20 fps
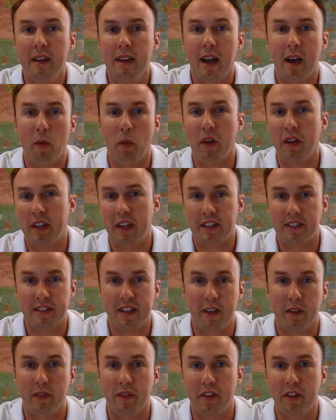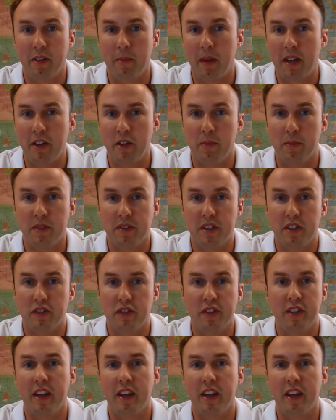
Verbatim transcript: I want to get settled into my new position,